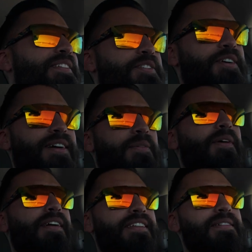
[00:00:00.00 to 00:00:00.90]
the truck I
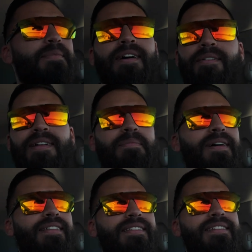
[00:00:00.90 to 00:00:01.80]
wanted to buy when I
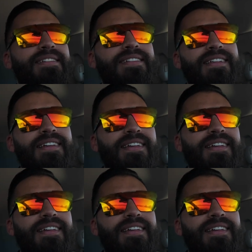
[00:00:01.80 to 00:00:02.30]
bought this.